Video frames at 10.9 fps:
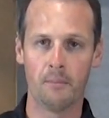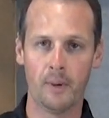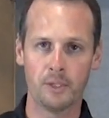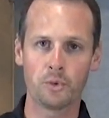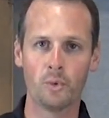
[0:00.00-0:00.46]

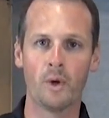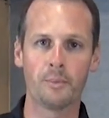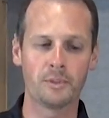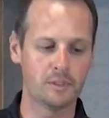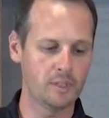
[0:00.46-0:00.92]
my true
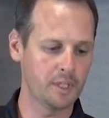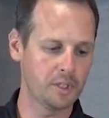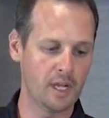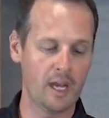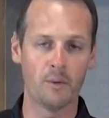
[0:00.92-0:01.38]

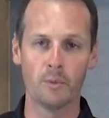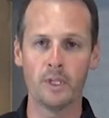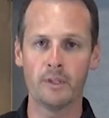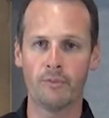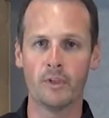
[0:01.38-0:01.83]
representation of how I'm
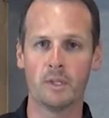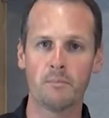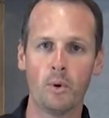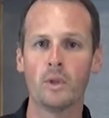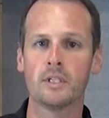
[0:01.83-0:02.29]
really feeling
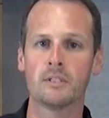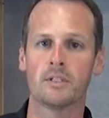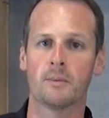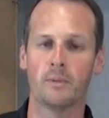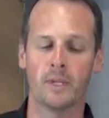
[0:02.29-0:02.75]
pulling
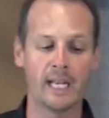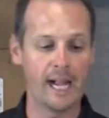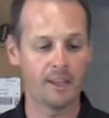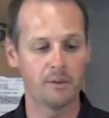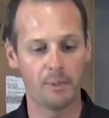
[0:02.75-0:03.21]
this airplane
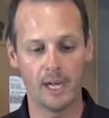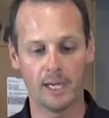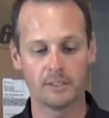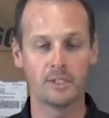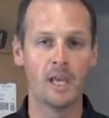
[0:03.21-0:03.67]
out of the
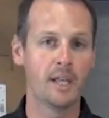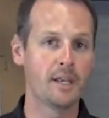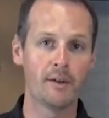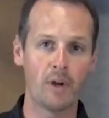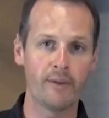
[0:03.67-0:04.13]
box,
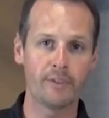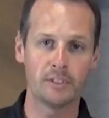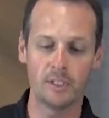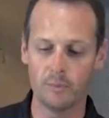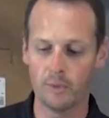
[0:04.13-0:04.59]
never having
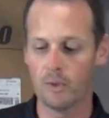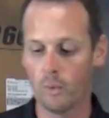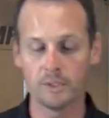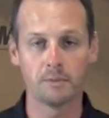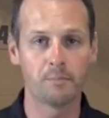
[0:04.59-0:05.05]
seen one that
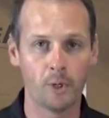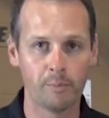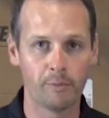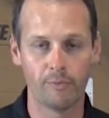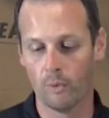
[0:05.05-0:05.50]
wasn't
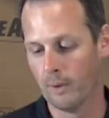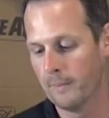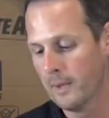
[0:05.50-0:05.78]
built before.